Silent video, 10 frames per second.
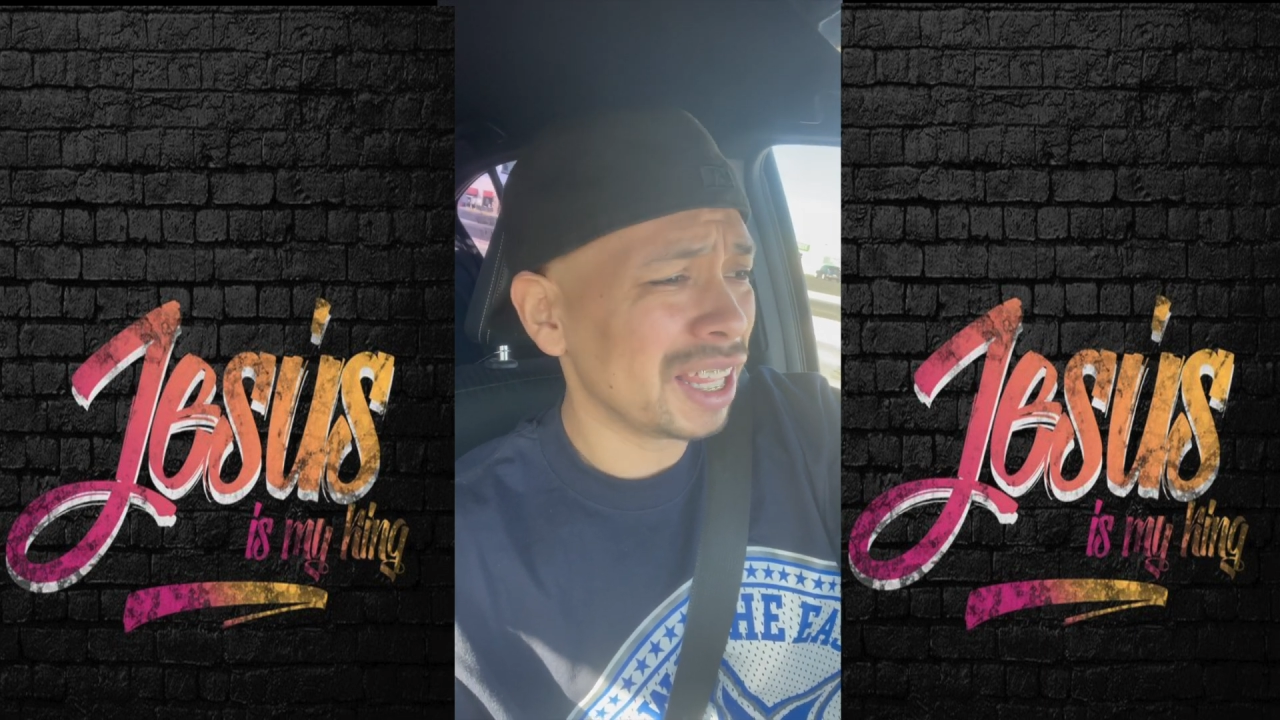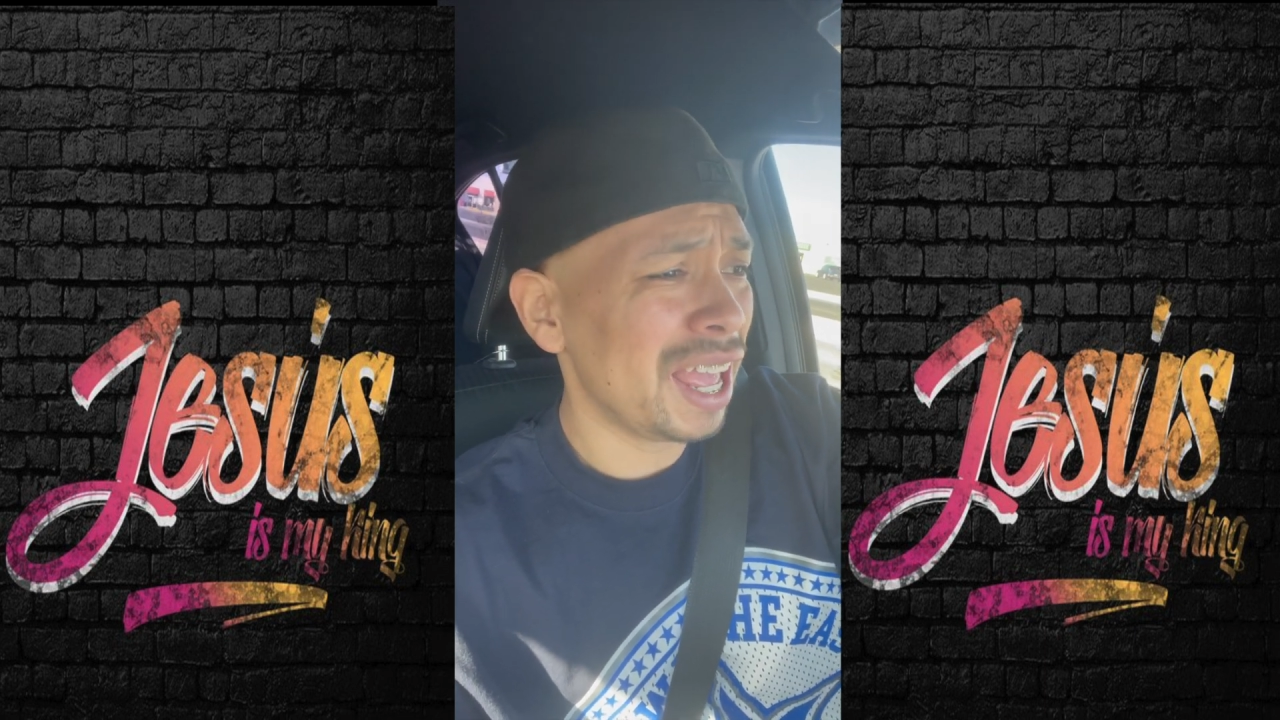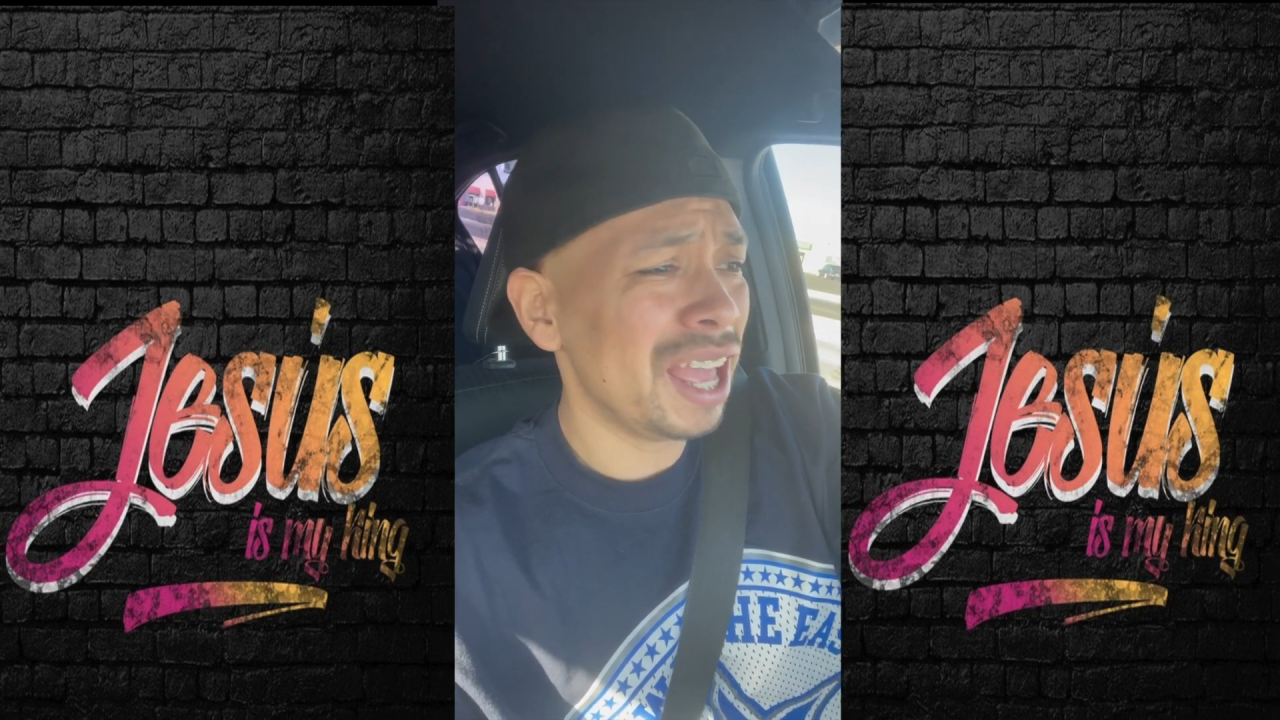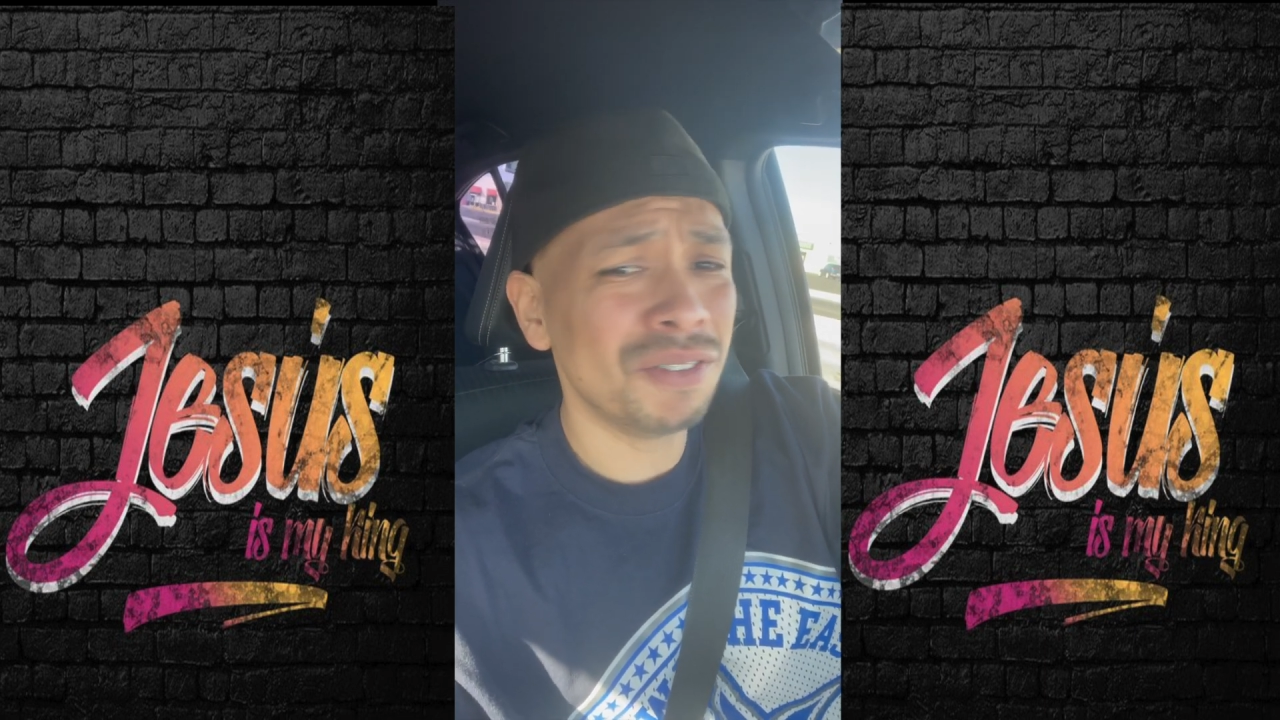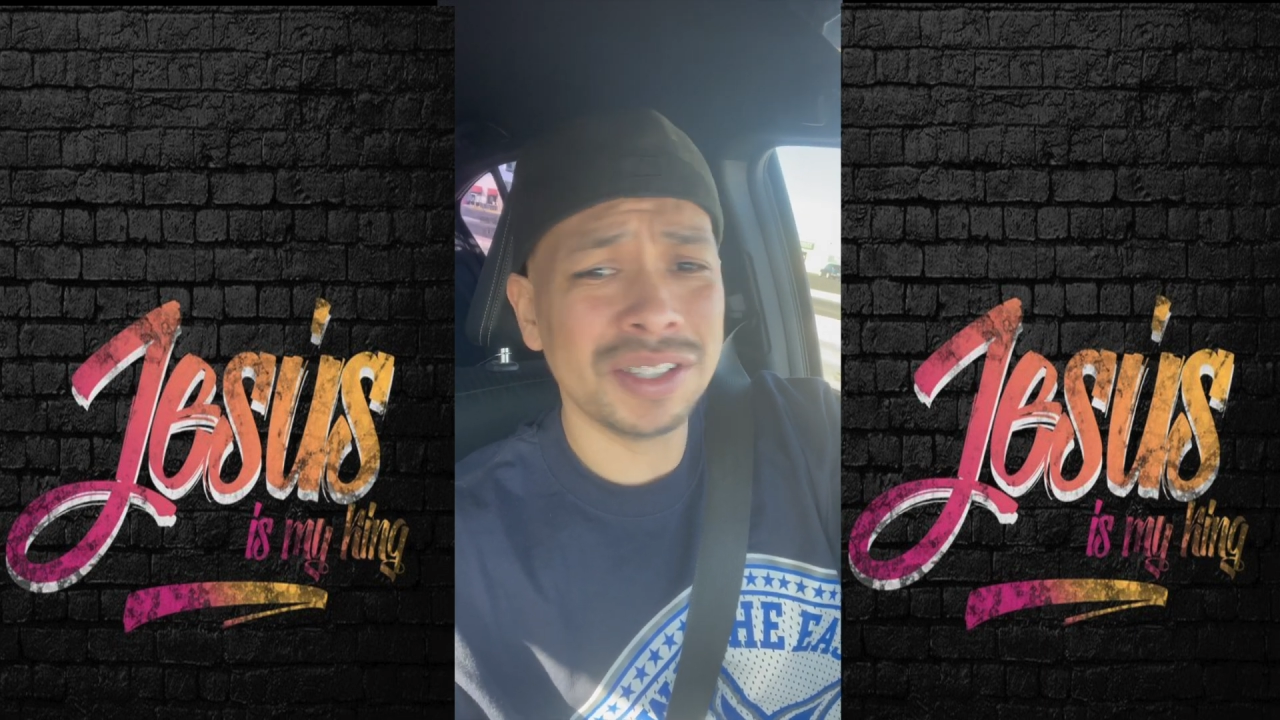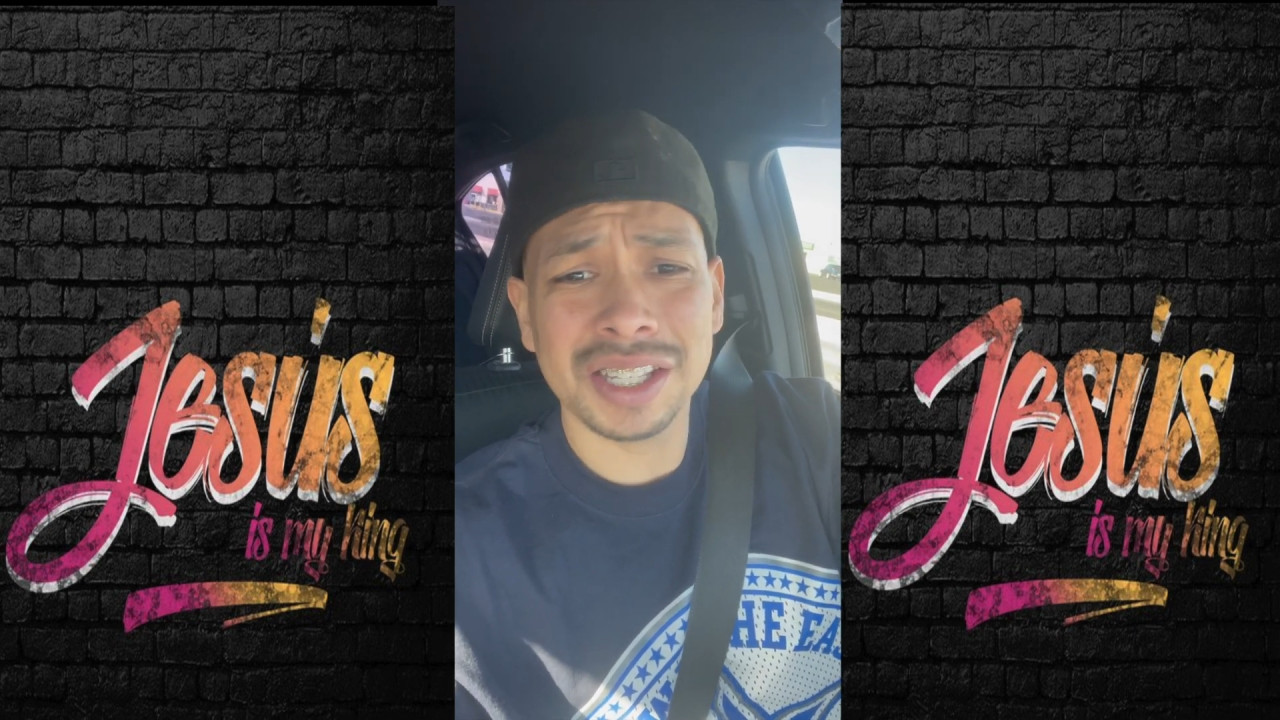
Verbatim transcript: the heavens